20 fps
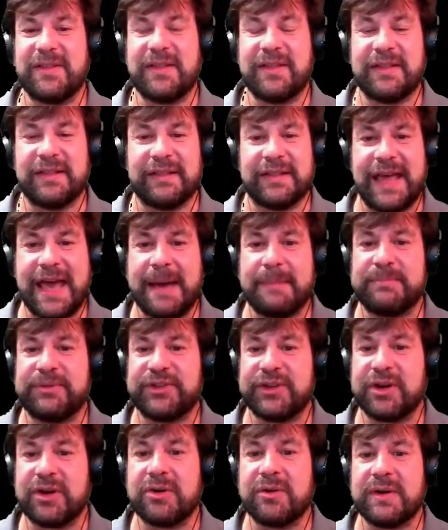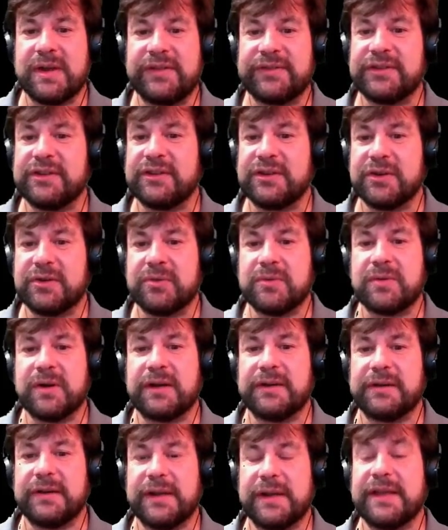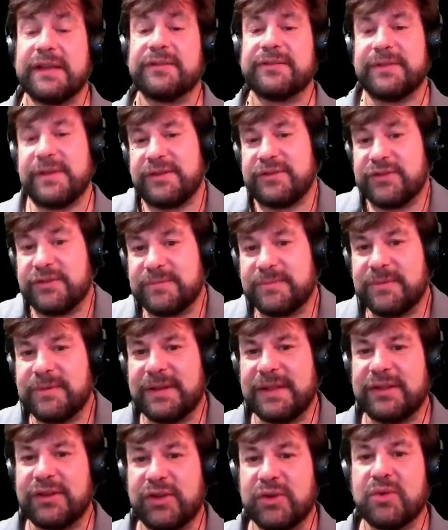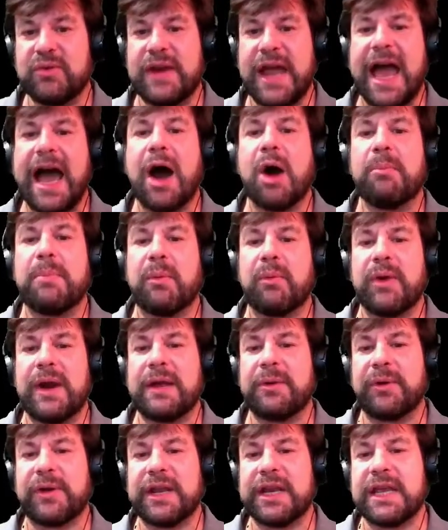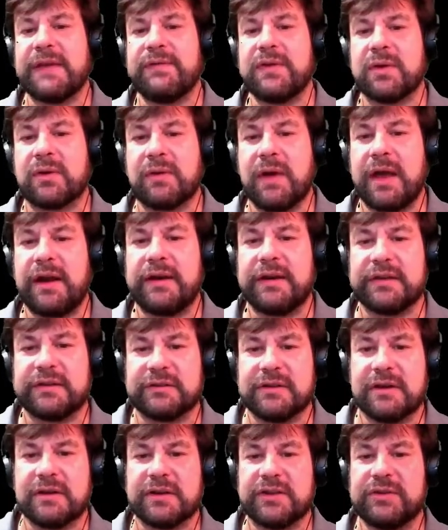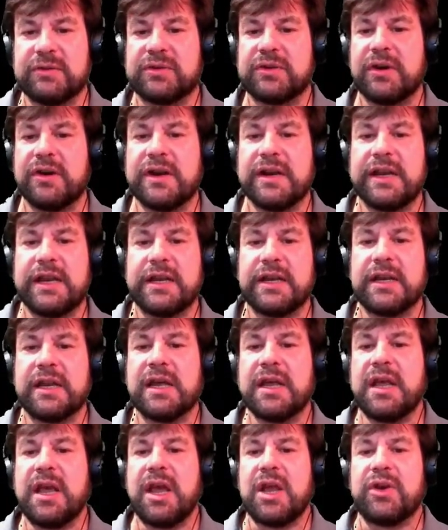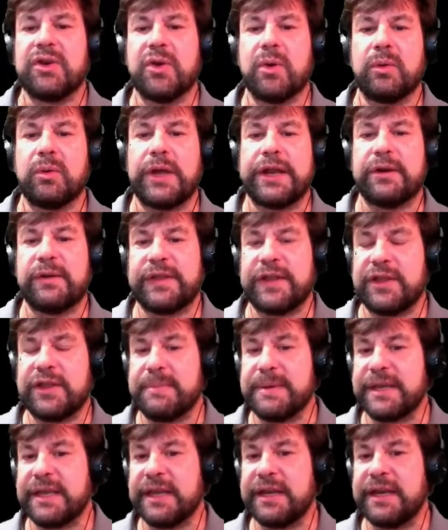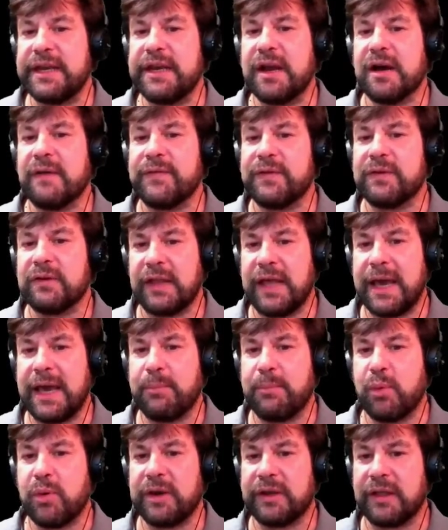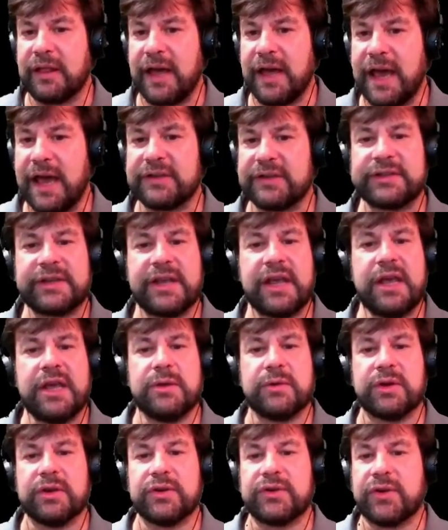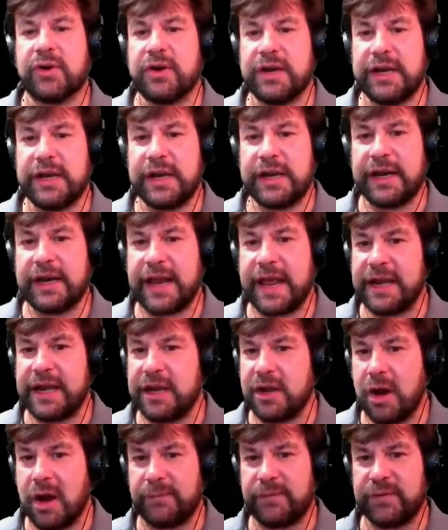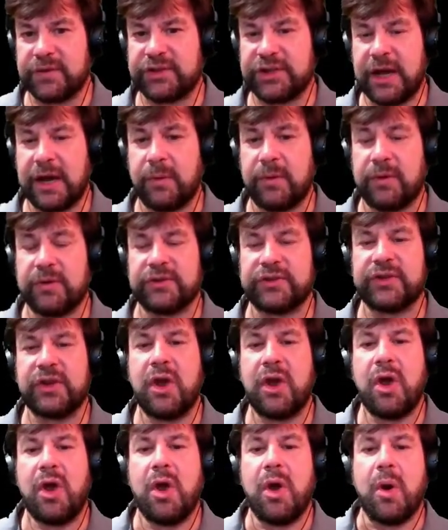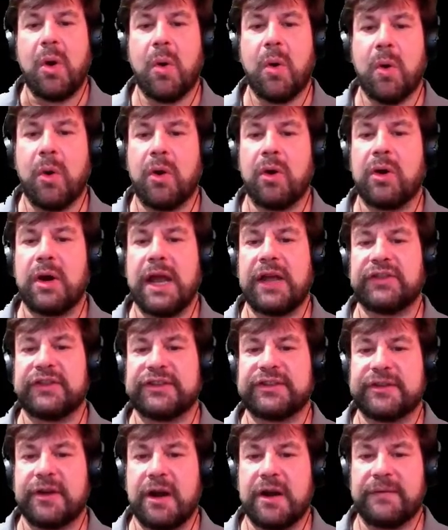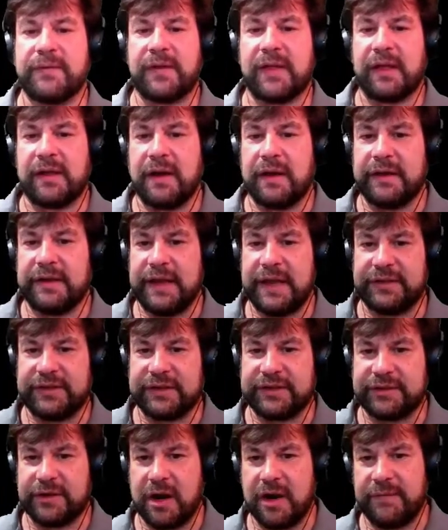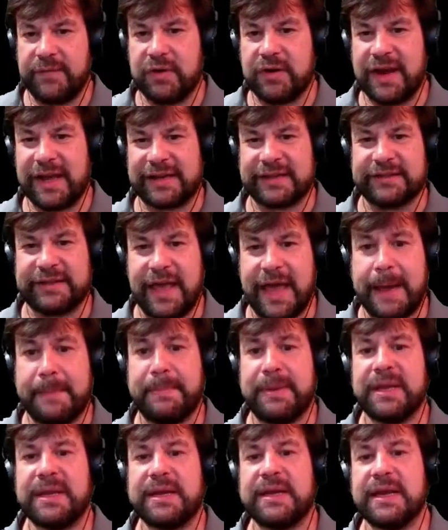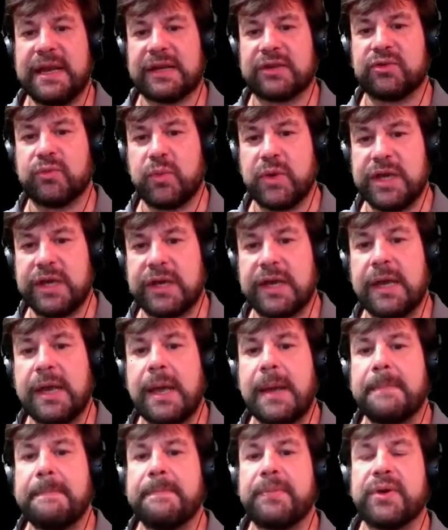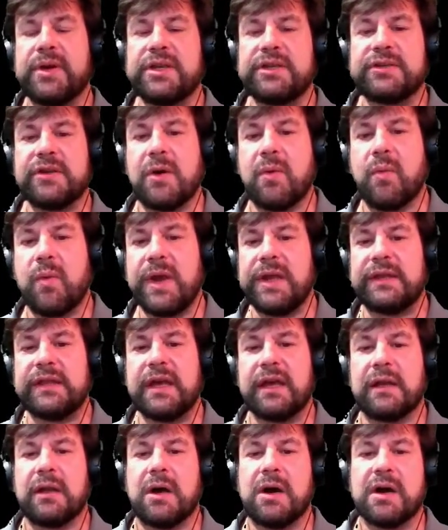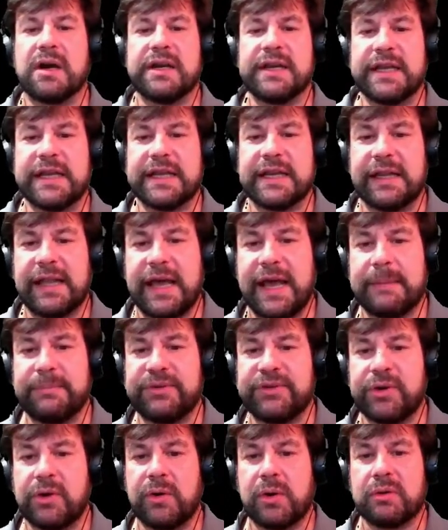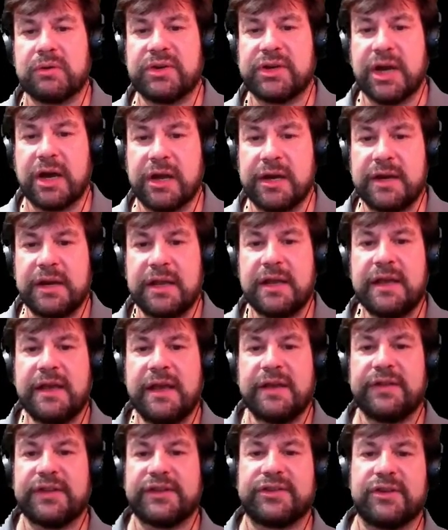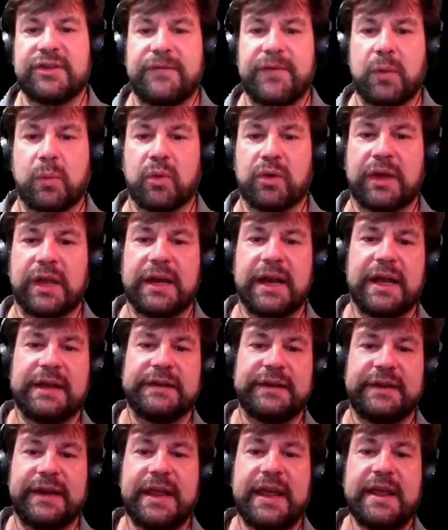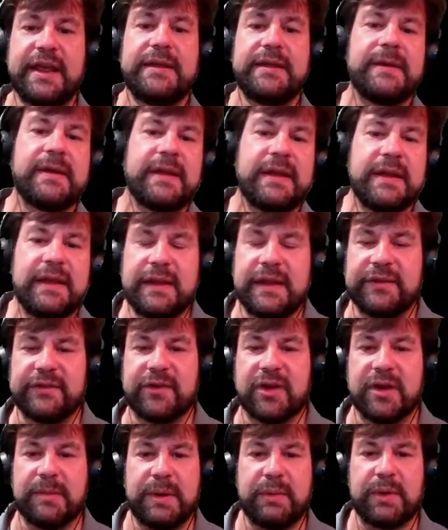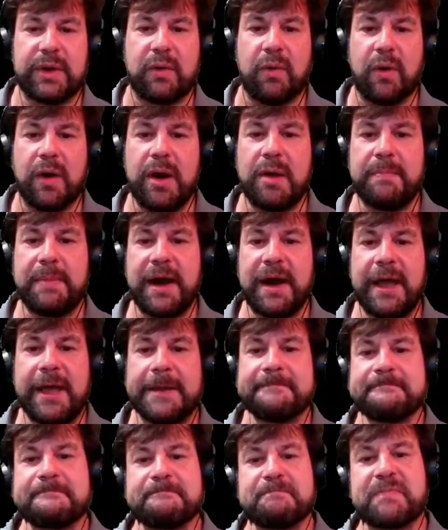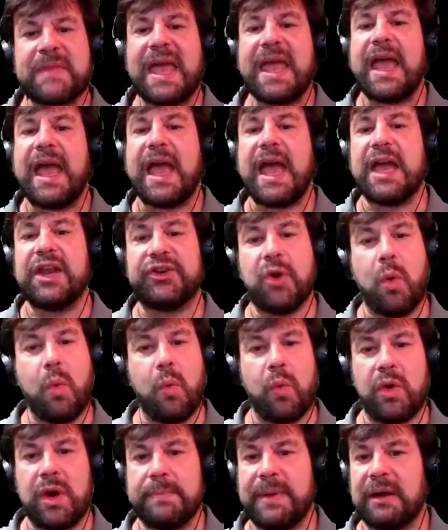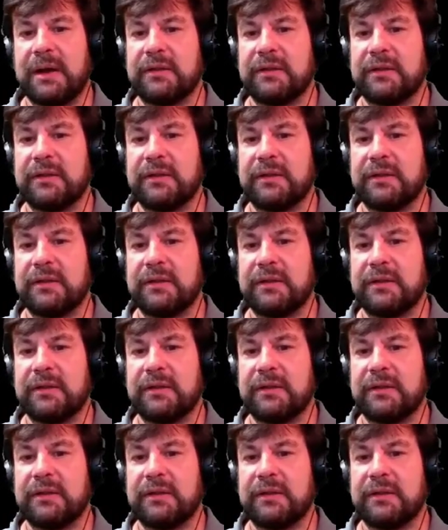lab 0 isn't due, is due now, but we're going to give you credit as long as you turn it in no later than the beginning of your lab 1 class. You can turn it in at any office hours or at the start of your next lab next week. Please don't wait that long to get lab 0 done. The stuff you're working on today is going to be required by it. And don't worry about